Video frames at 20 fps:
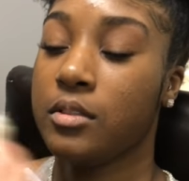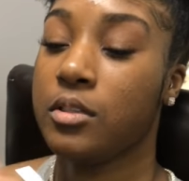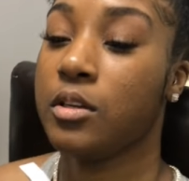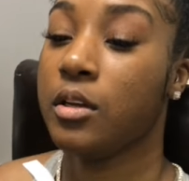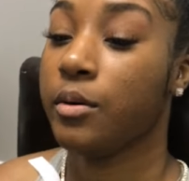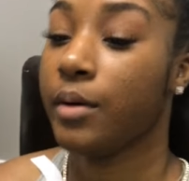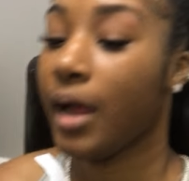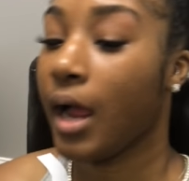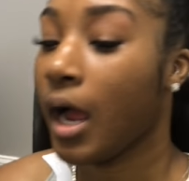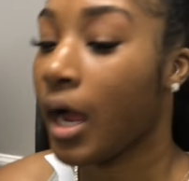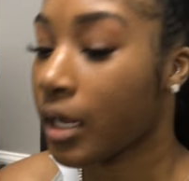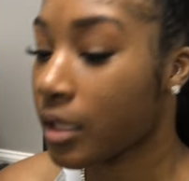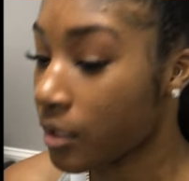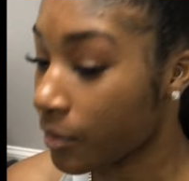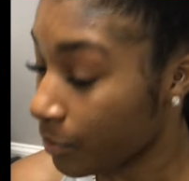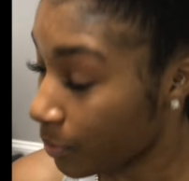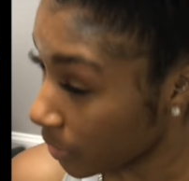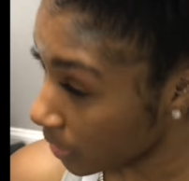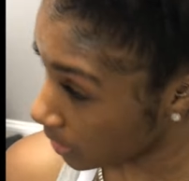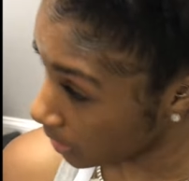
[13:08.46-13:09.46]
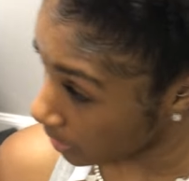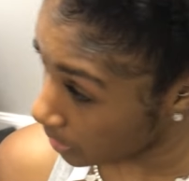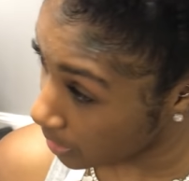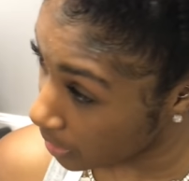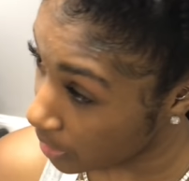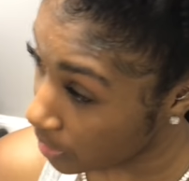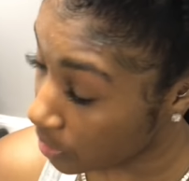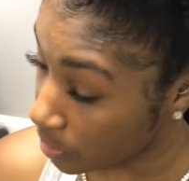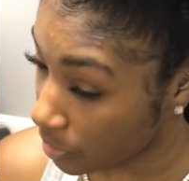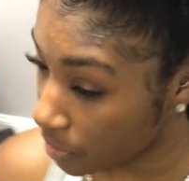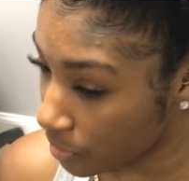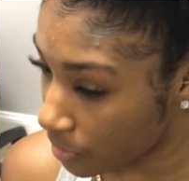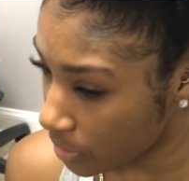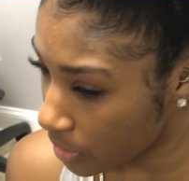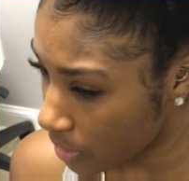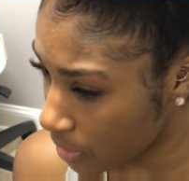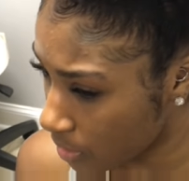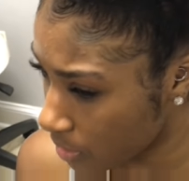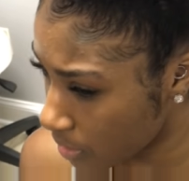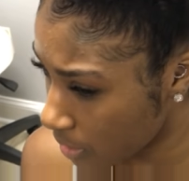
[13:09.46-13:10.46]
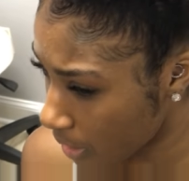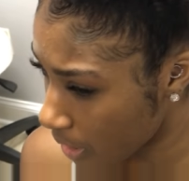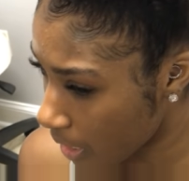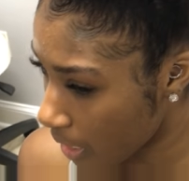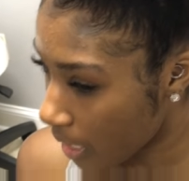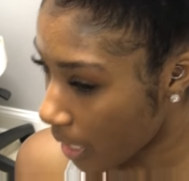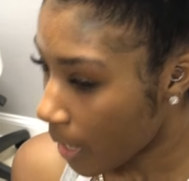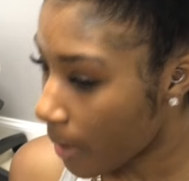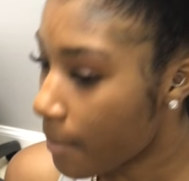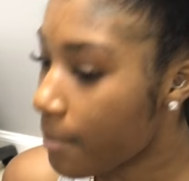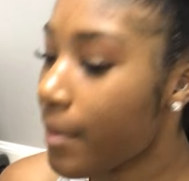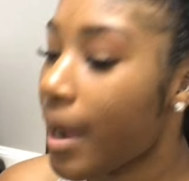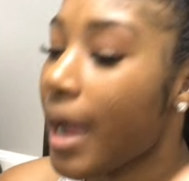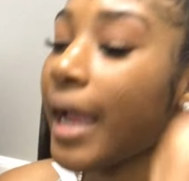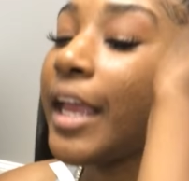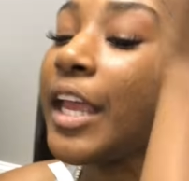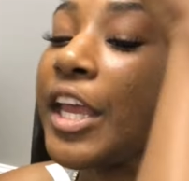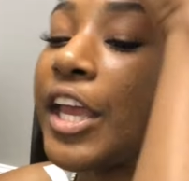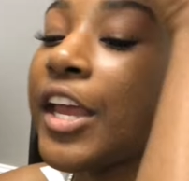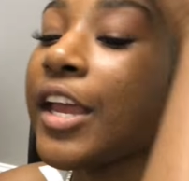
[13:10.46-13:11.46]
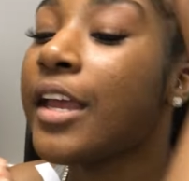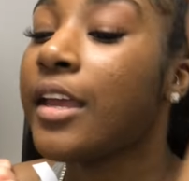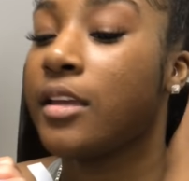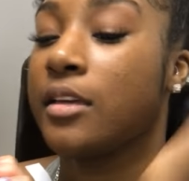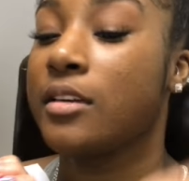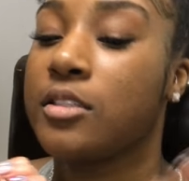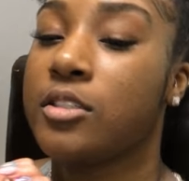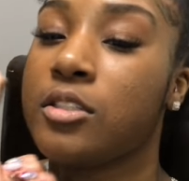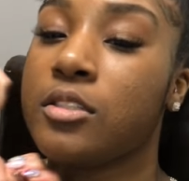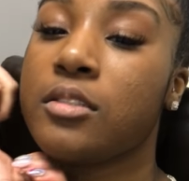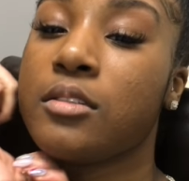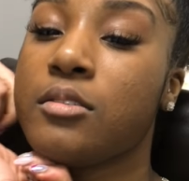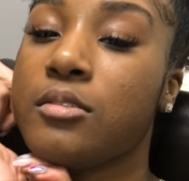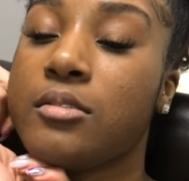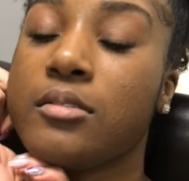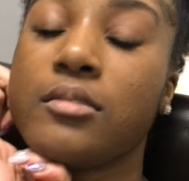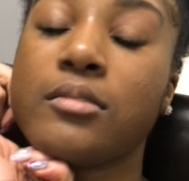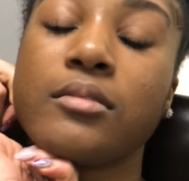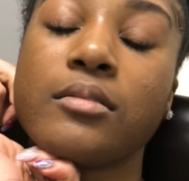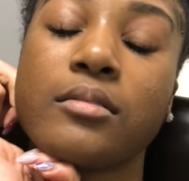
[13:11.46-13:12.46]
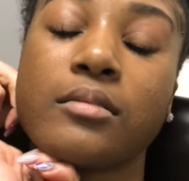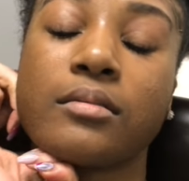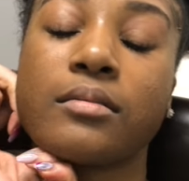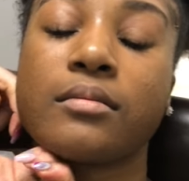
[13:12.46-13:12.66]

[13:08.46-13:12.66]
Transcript: You know what octopus of tentacles is? My edges.